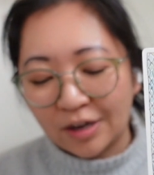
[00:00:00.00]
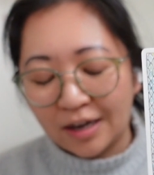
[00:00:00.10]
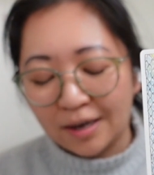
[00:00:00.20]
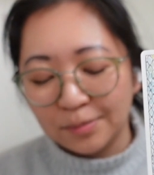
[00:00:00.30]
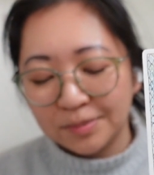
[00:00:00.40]

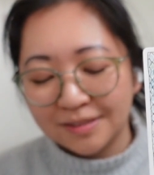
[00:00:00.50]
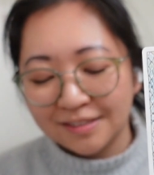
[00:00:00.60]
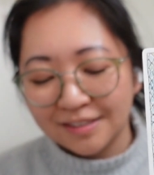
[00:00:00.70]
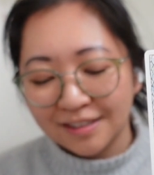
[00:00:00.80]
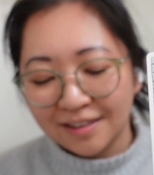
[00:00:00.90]

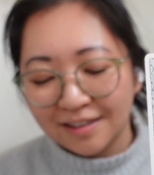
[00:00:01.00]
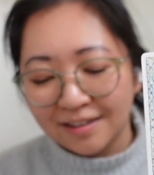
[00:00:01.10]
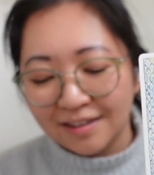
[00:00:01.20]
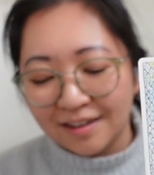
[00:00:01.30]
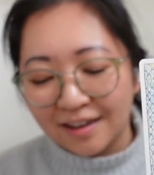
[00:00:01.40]
Cups,
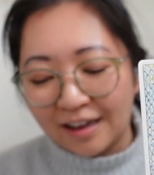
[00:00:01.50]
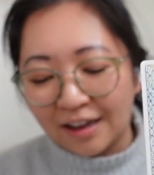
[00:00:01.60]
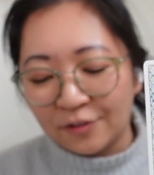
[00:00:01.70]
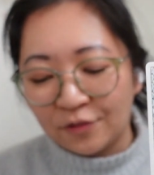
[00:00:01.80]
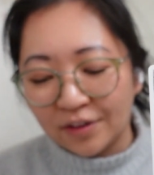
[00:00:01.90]

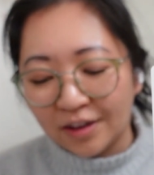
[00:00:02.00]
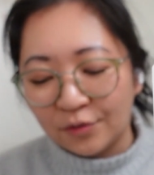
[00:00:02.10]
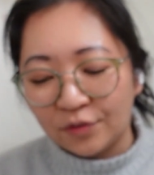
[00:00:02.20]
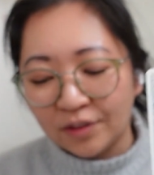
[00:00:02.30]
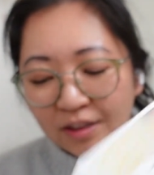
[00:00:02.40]
I feel I
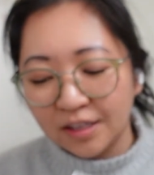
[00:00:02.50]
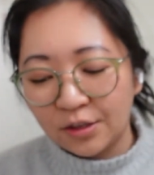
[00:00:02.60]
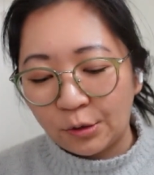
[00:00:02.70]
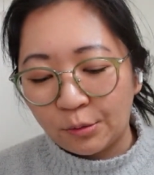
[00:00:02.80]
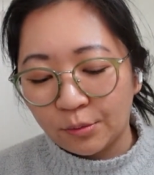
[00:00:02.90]
feel like
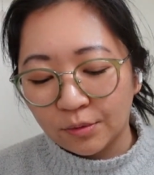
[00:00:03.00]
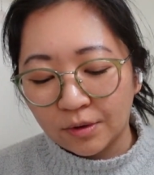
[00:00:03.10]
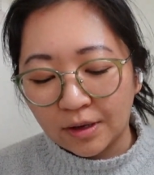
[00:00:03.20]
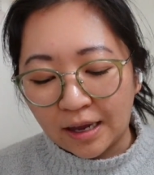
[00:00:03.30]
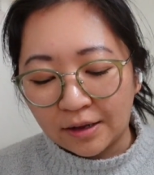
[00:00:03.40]
you
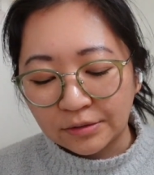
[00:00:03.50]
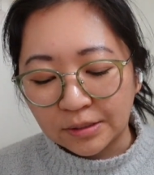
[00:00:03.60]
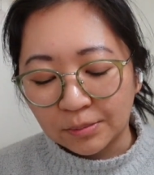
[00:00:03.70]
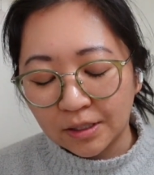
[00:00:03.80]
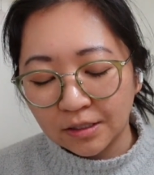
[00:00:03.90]
have
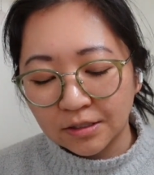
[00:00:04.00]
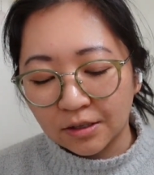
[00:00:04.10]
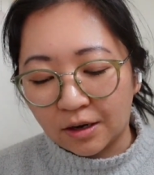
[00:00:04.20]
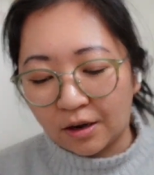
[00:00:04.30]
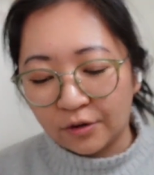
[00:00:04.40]
something
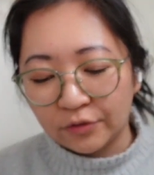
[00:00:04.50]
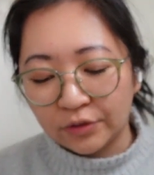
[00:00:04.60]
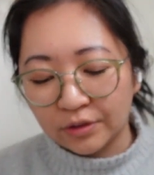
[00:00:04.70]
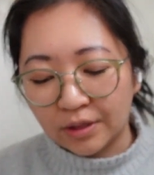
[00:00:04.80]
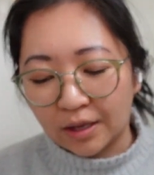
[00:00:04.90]
to
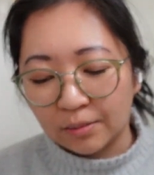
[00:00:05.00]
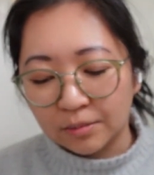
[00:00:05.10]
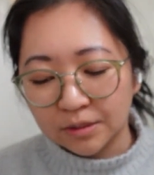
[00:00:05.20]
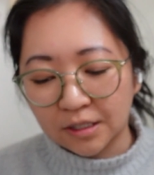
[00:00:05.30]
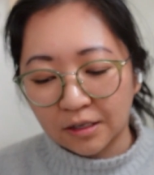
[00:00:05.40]
offer
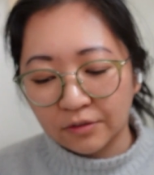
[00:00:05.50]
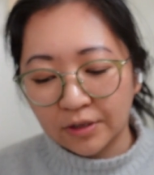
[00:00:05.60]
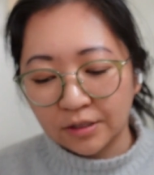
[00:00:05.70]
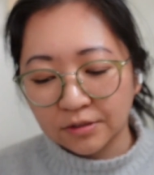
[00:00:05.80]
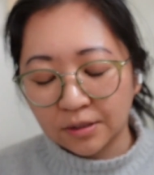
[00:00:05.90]
them. Is kind of
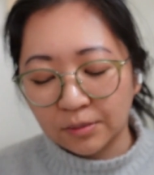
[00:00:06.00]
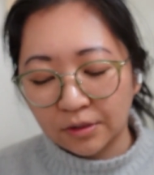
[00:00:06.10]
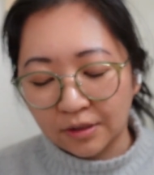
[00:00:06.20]
how it's coming.